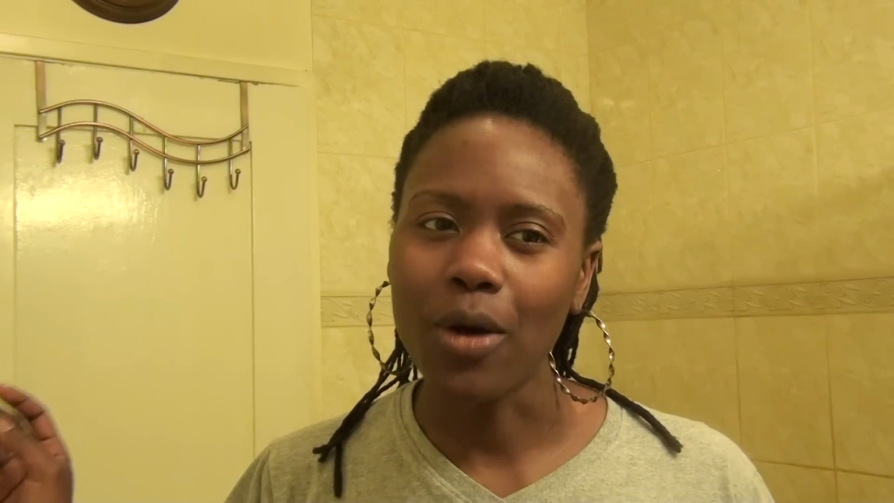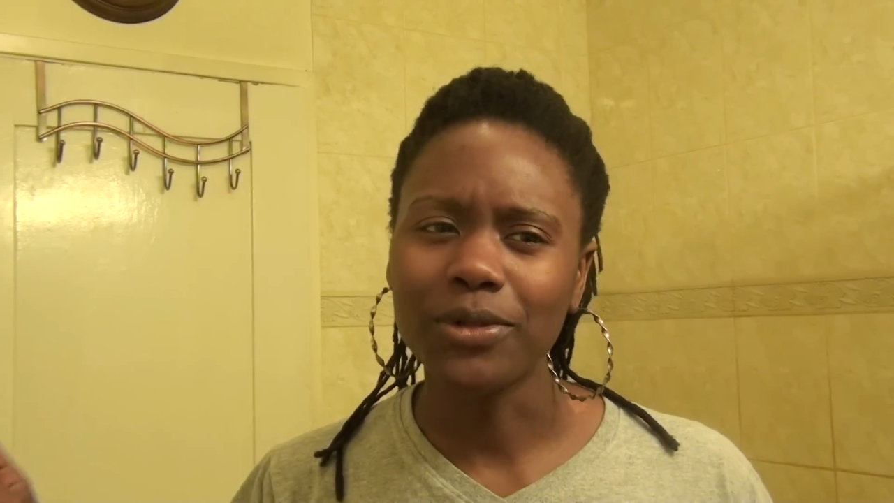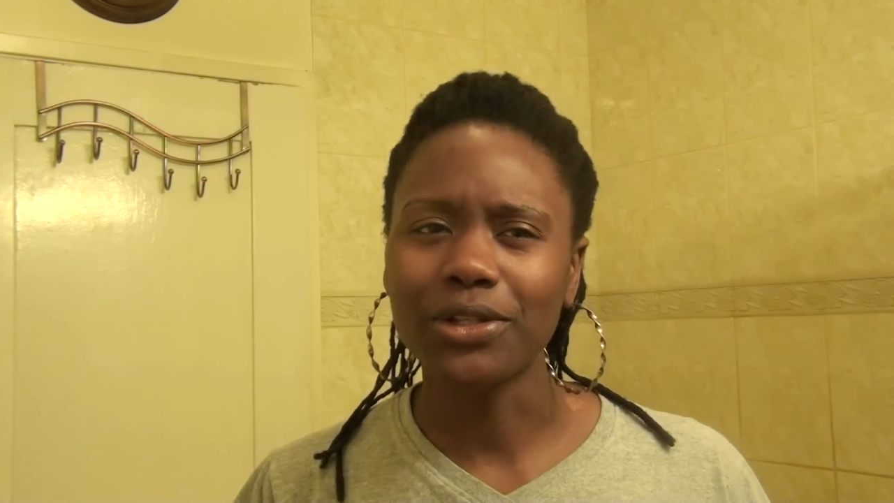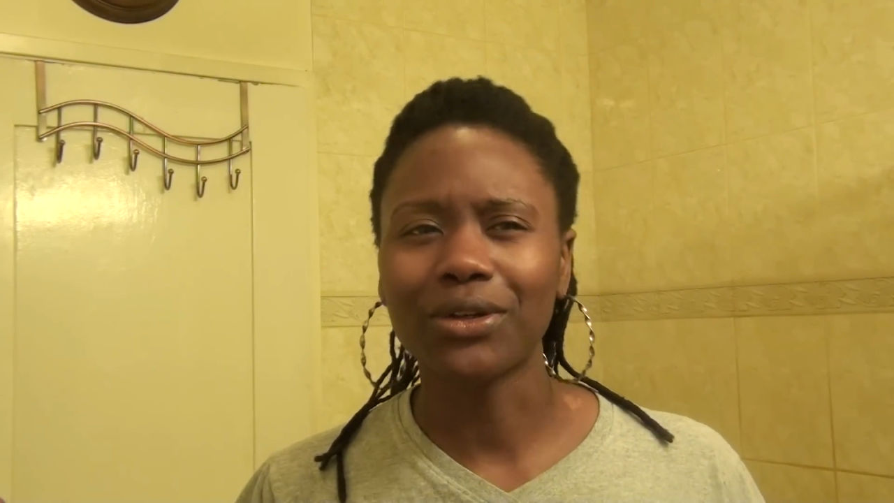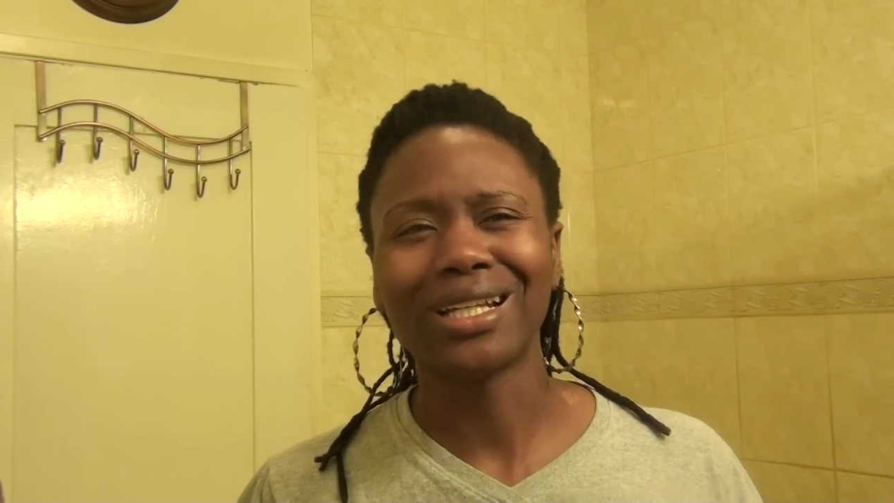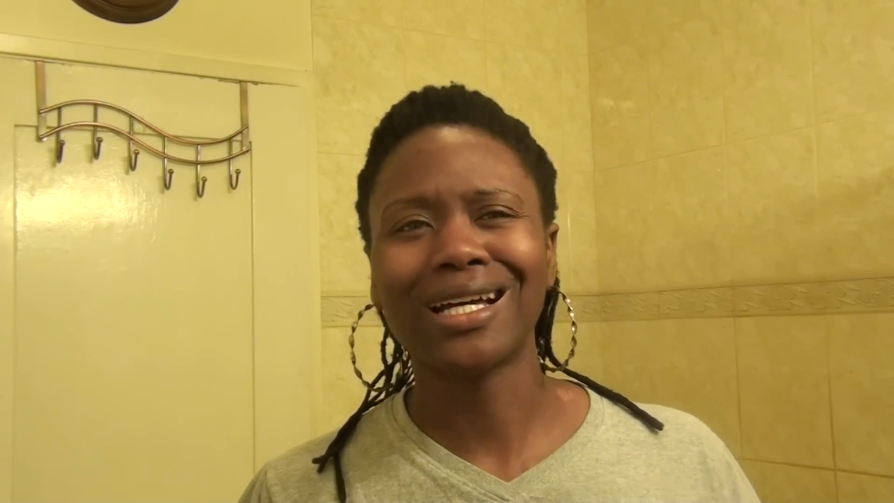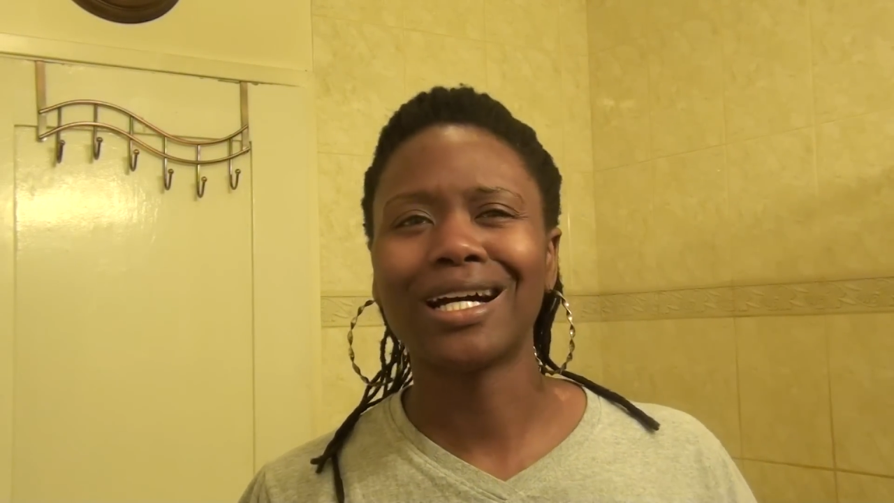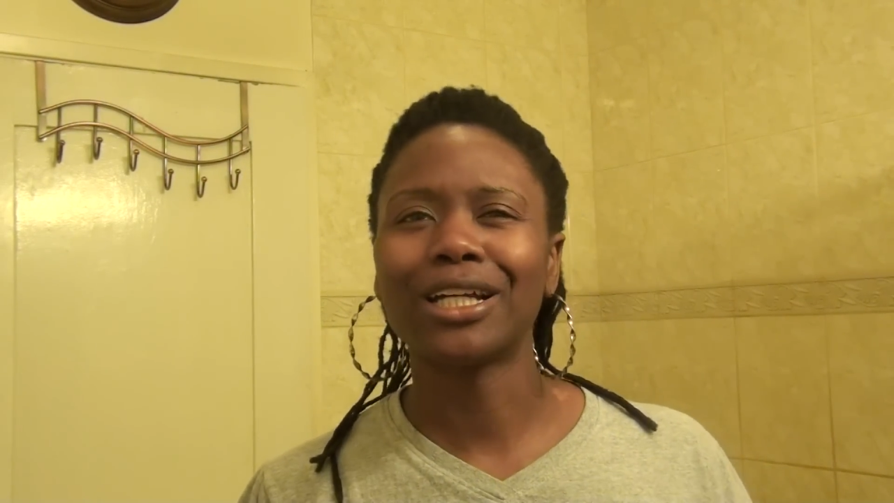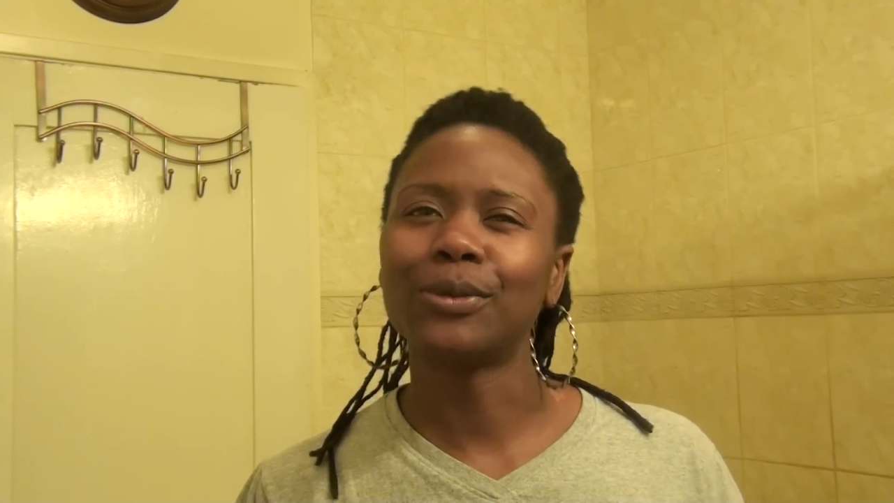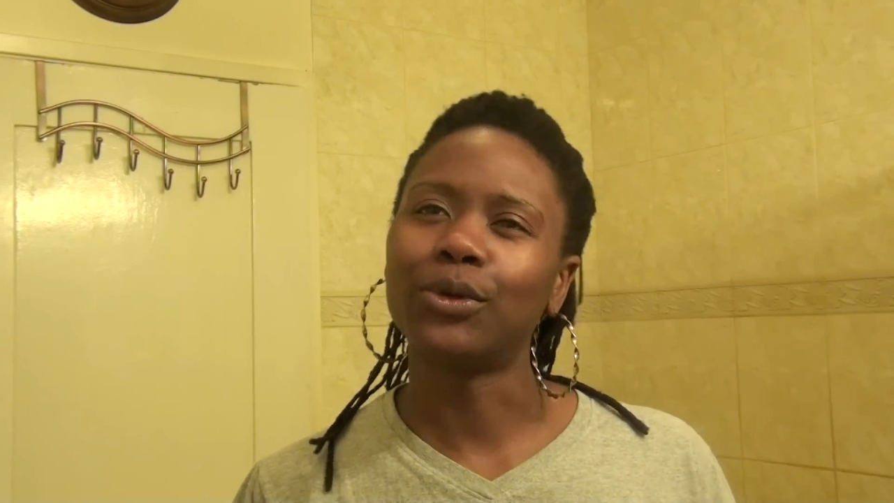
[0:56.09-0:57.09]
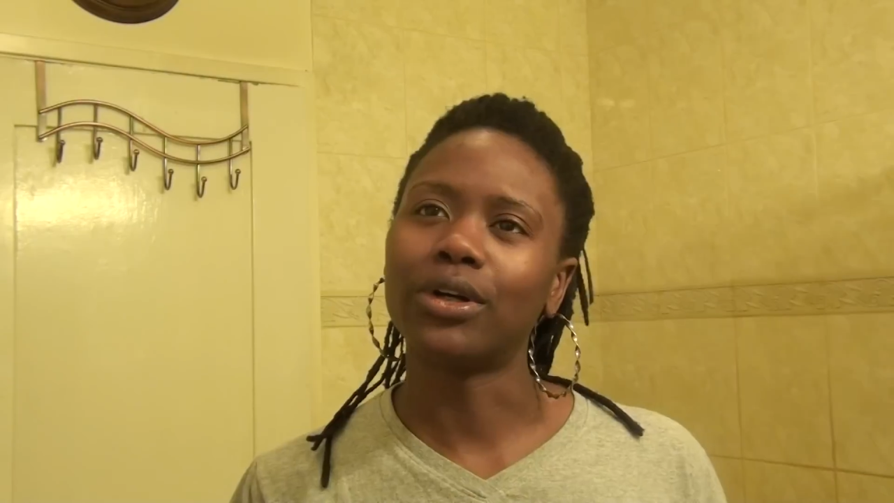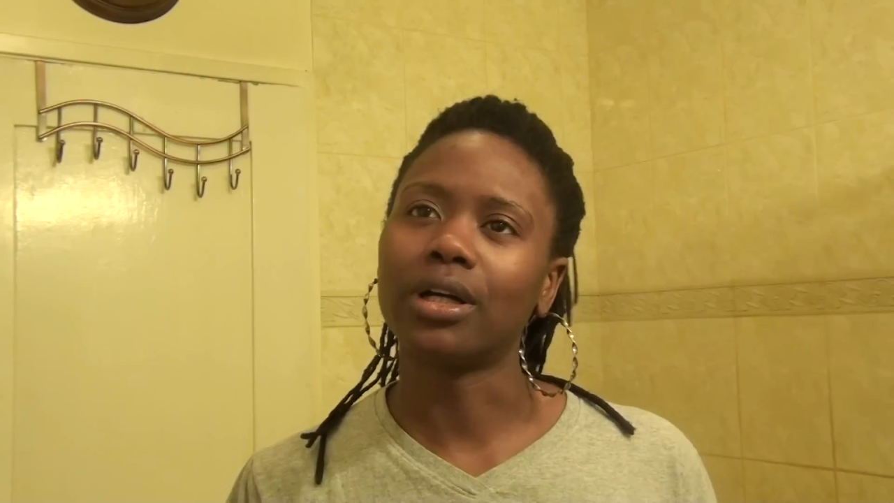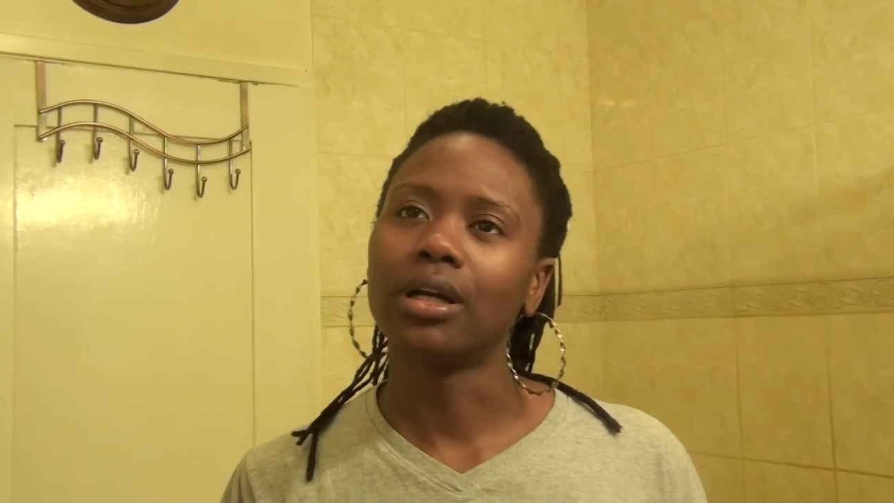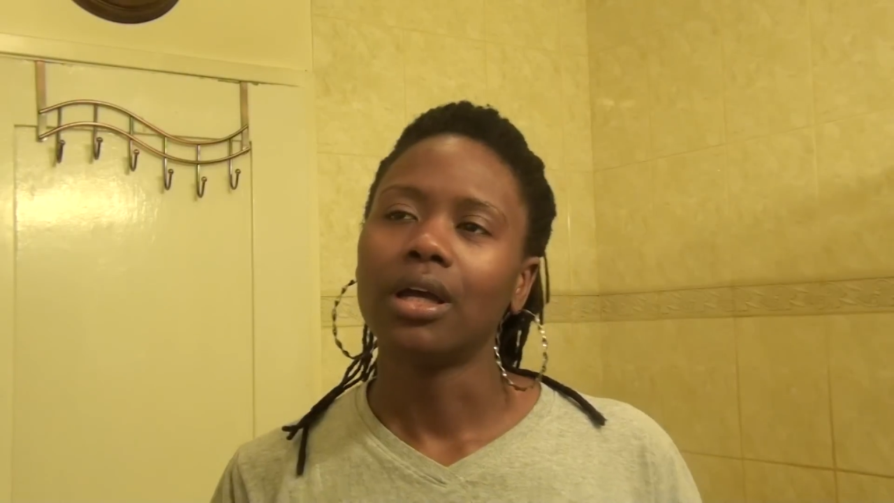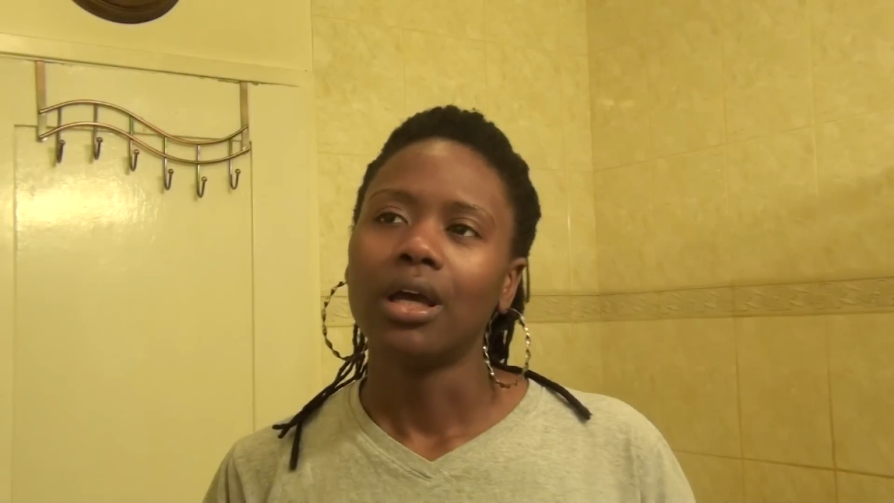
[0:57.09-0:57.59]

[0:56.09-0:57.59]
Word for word: I'm just going to cut them or